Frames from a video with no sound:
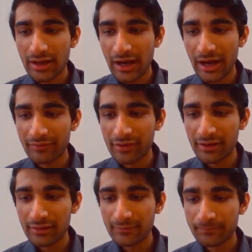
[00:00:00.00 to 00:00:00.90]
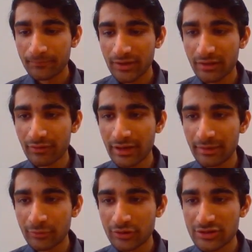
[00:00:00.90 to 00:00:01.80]
I will give a
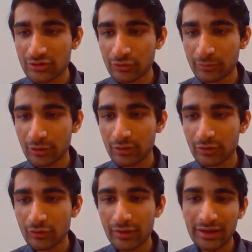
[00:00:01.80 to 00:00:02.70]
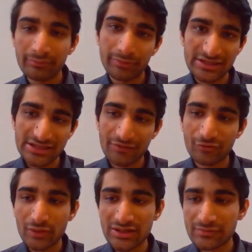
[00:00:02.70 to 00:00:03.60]
name to this notebook. You can press
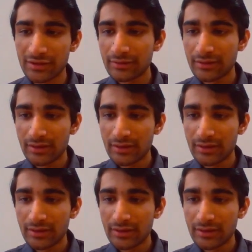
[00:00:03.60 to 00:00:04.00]
F2 as well.